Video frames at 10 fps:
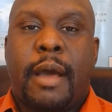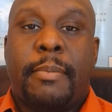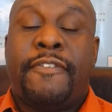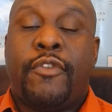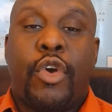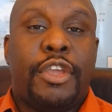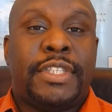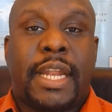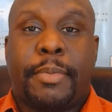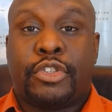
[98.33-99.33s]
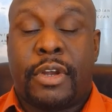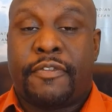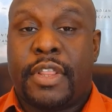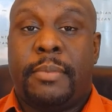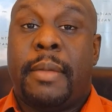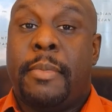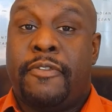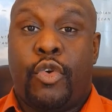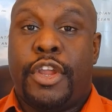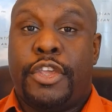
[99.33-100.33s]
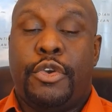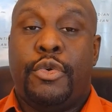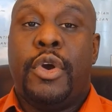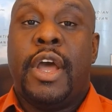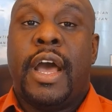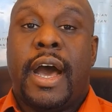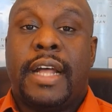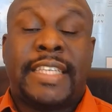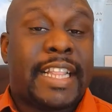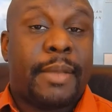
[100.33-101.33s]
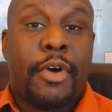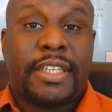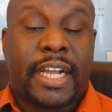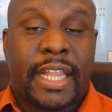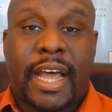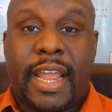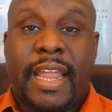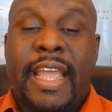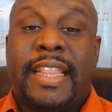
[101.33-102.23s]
before you set up a trip for them and before you take them on as a client.